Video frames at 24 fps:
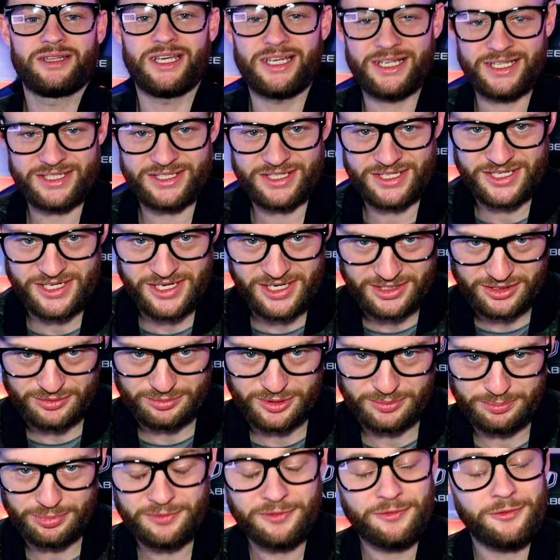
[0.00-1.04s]
Ladies and
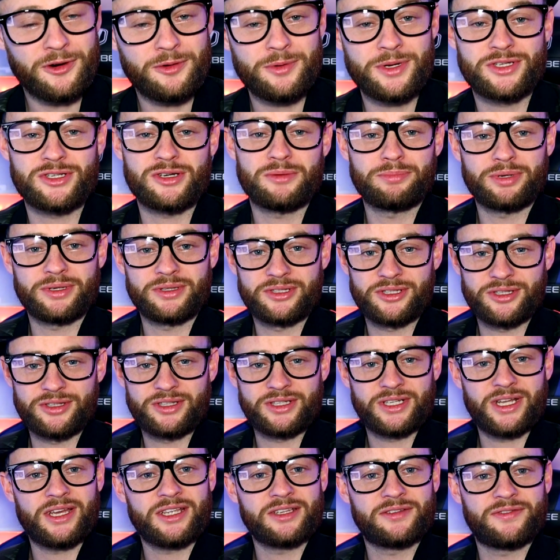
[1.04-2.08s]
gentlemen, before we jump into
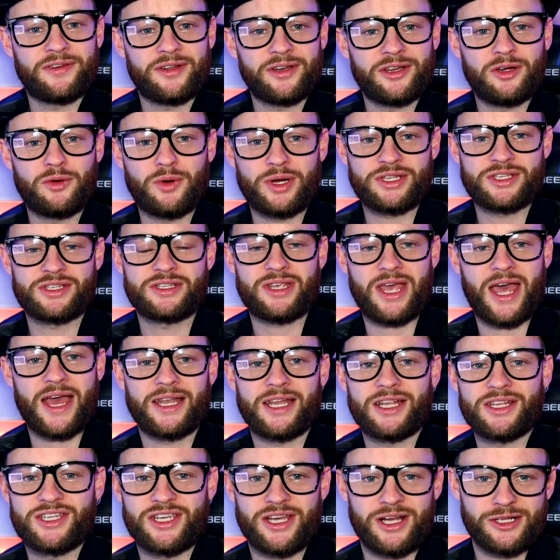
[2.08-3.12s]
today's video, which is
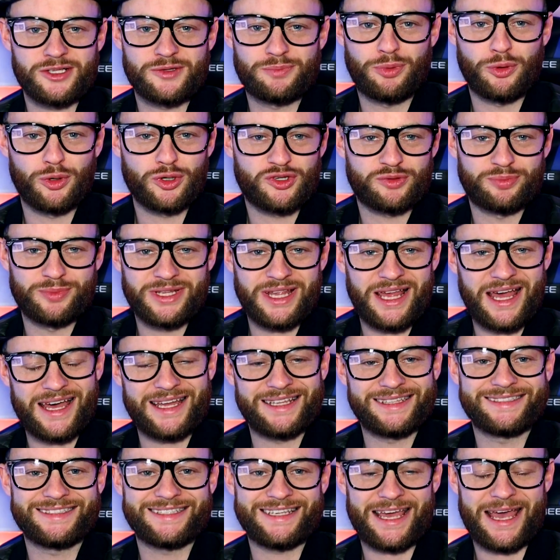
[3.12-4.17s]
N H L sportsmen
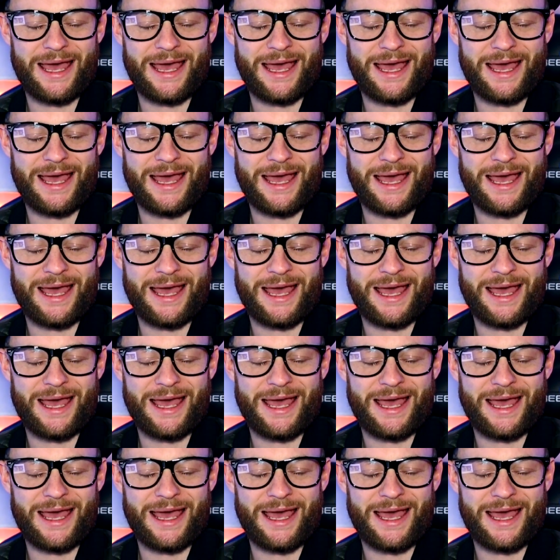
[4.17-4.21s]
and